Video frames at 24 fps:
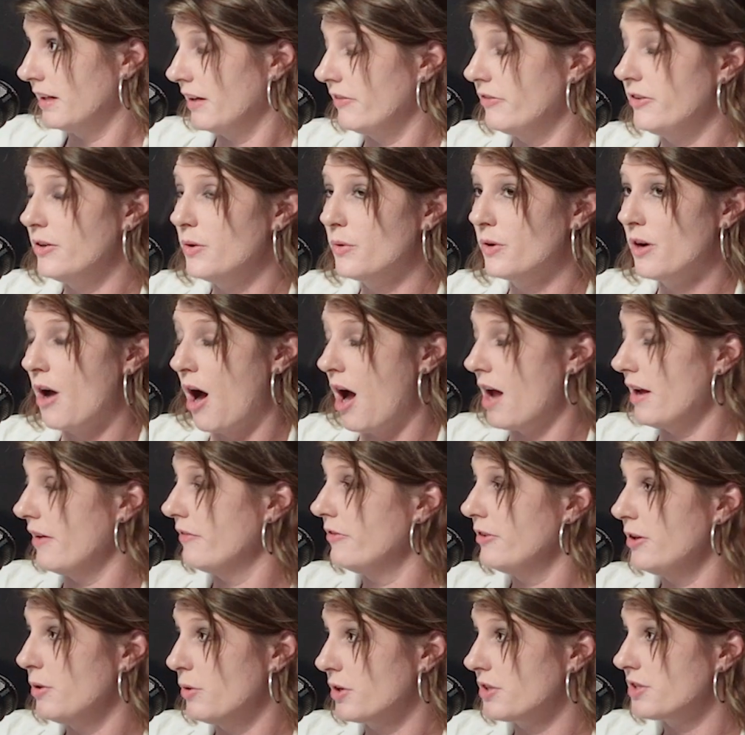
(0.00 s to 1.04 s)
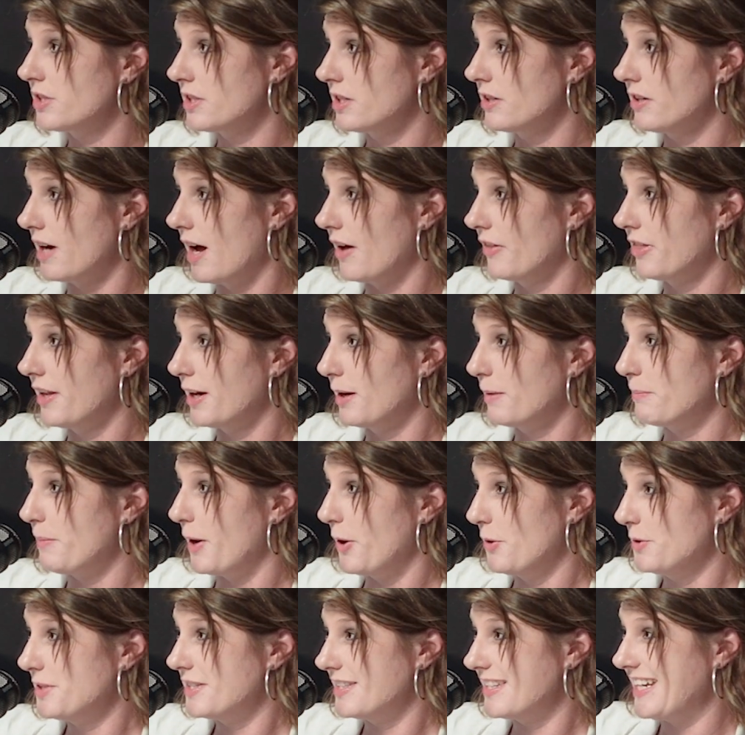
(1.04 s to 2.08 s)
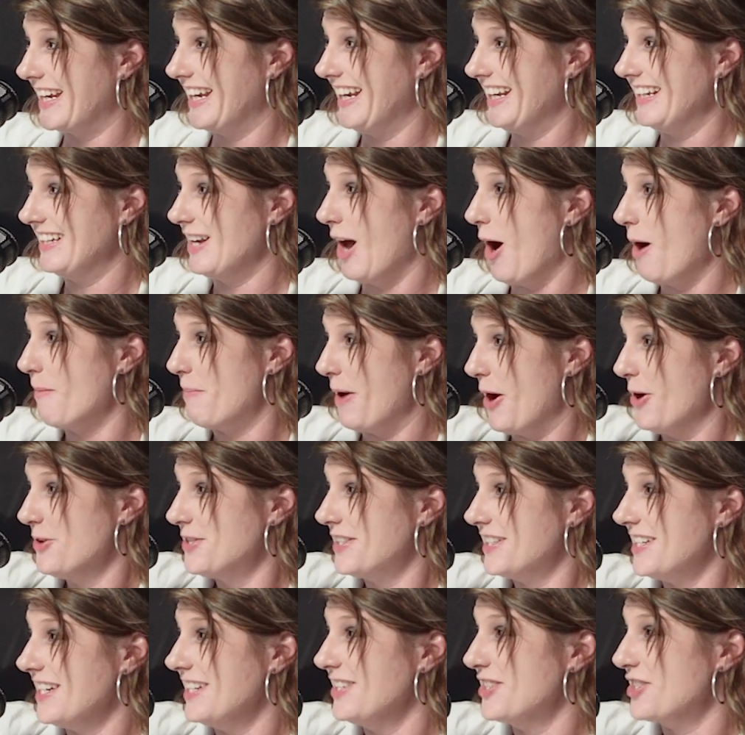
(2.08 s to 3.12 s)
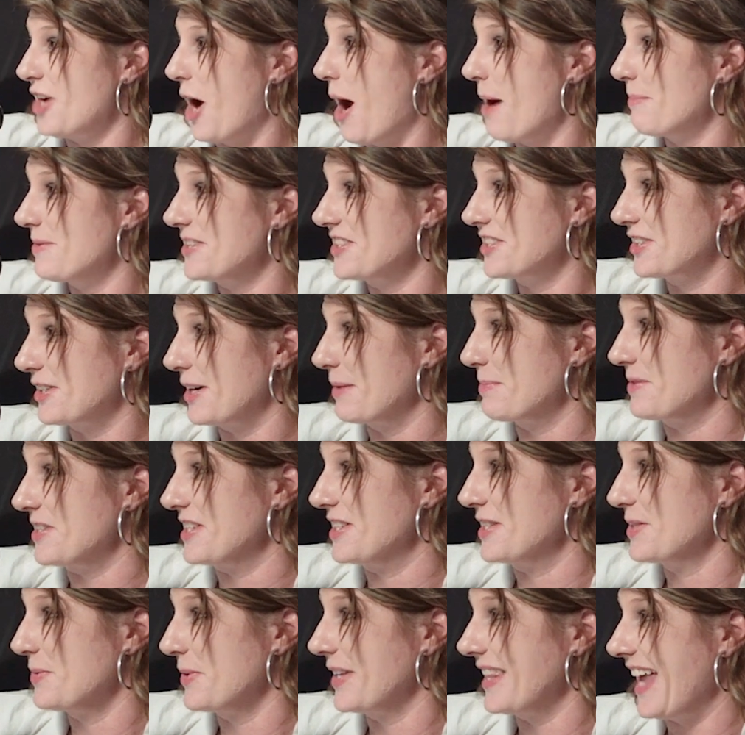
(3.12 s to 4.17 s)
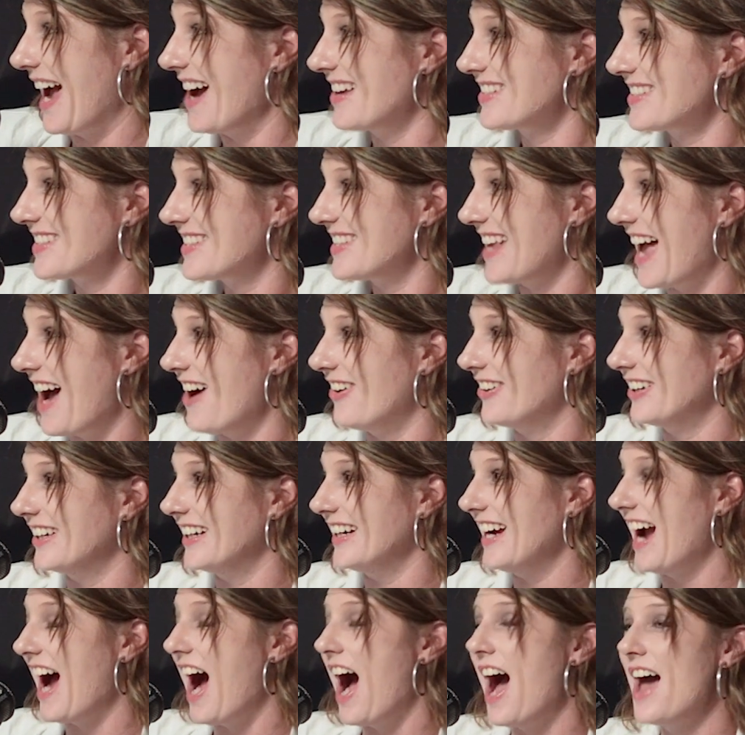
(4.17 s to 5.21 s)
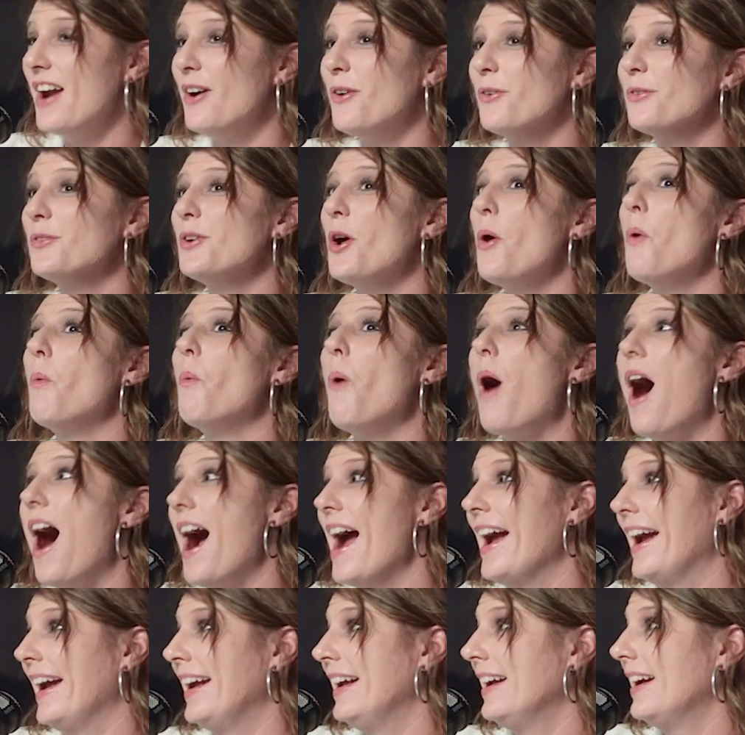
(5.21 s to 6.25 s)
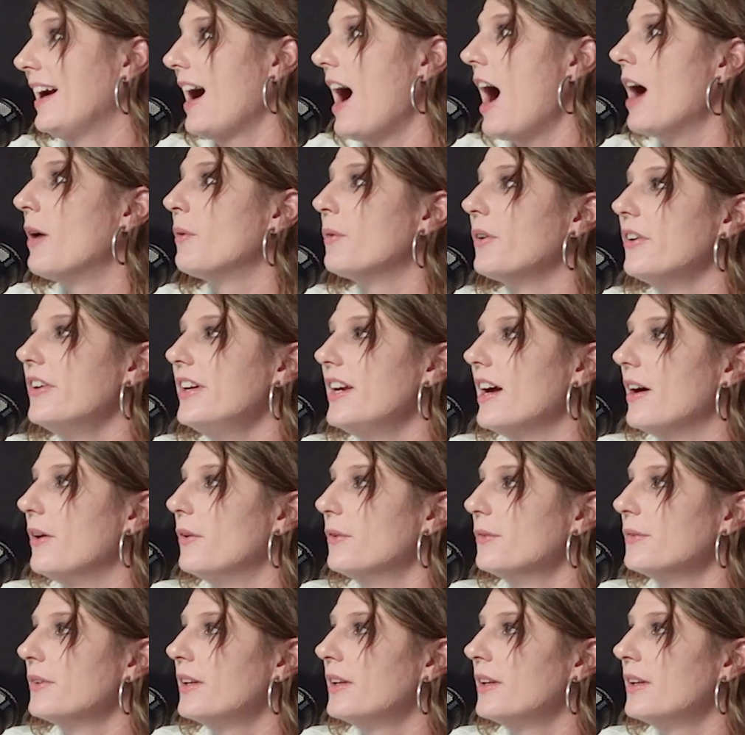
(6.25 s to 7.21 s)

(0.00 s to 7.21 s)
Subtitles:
If you are still out there not posting job descriptions without salary, I don't know why. I really don't.